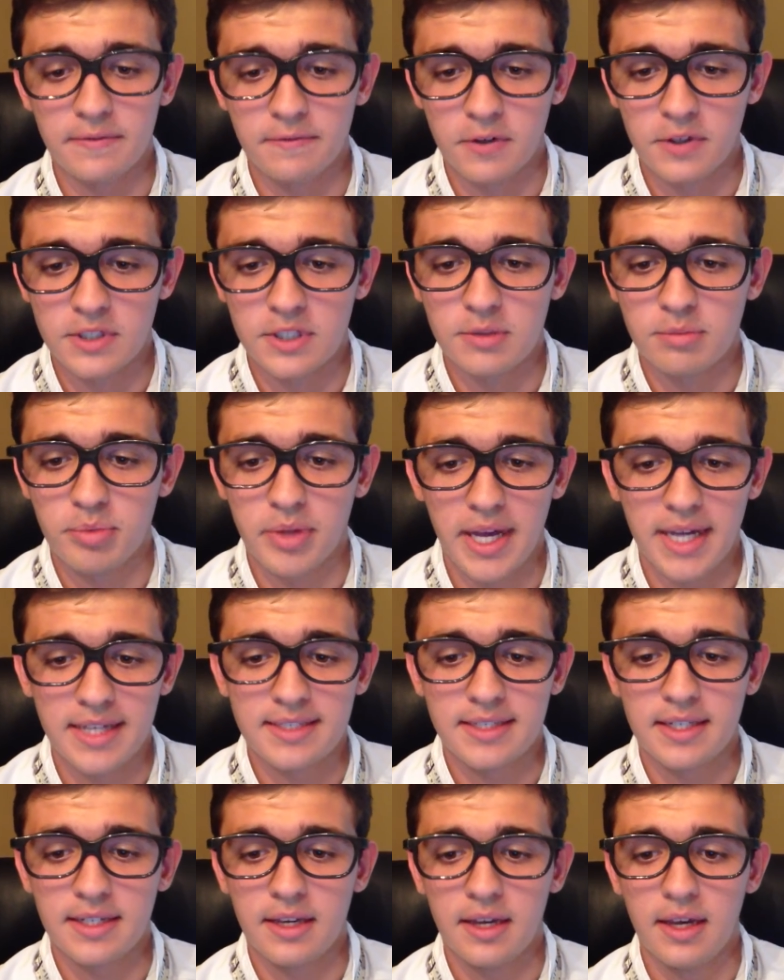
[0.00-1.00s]
versus
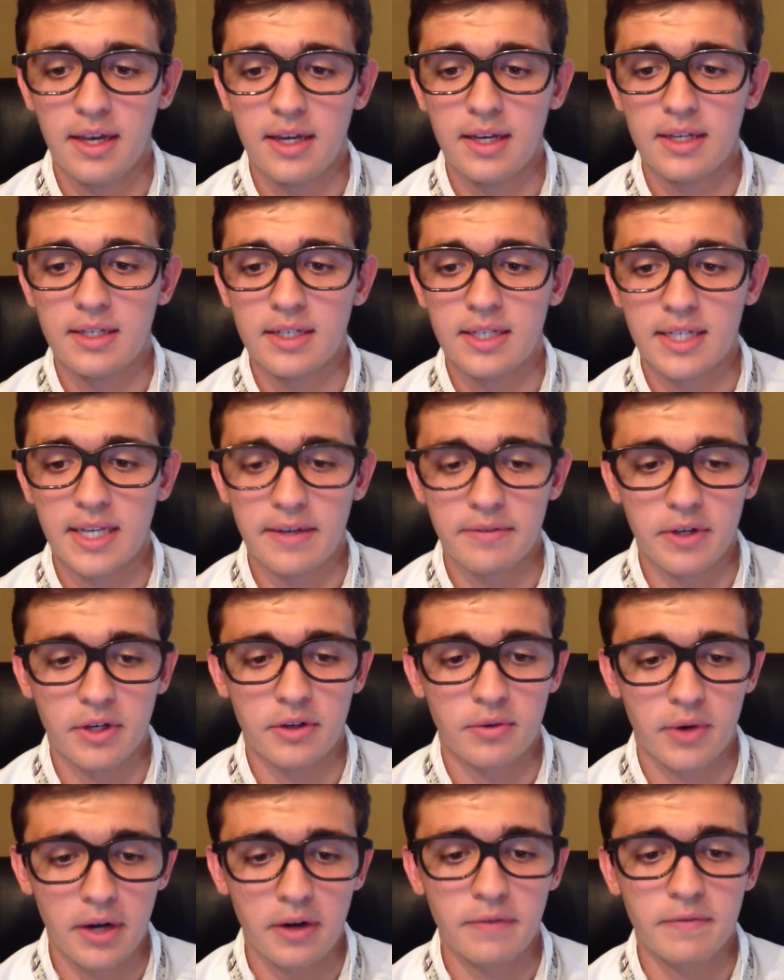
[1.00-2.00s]
plastic to give it
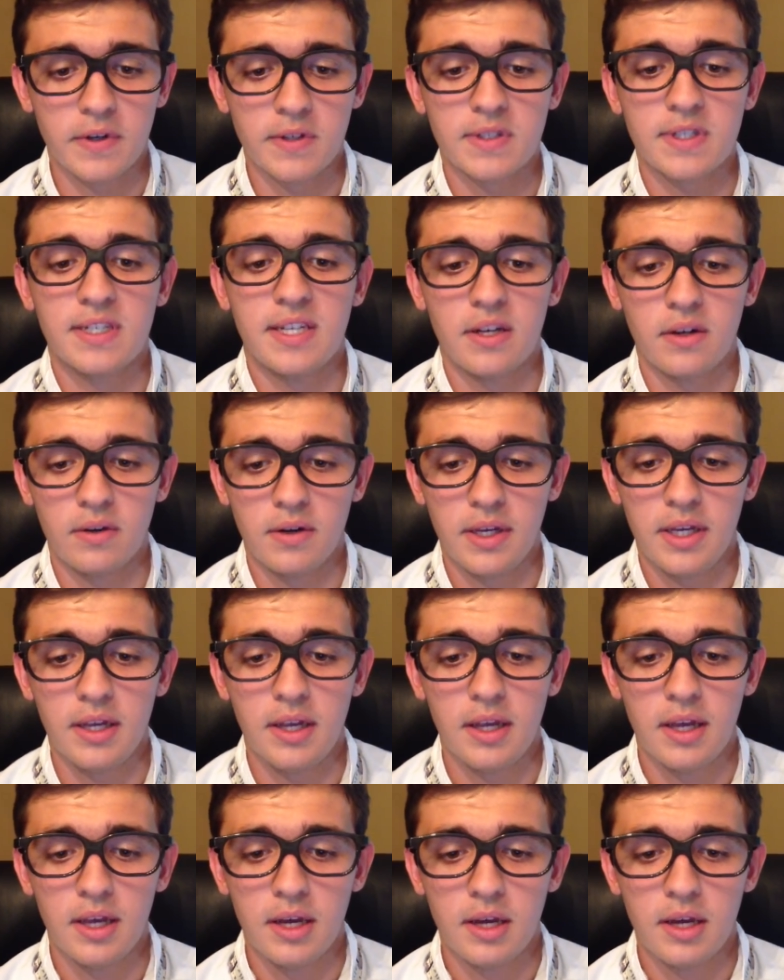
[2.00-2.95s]
greater versatility,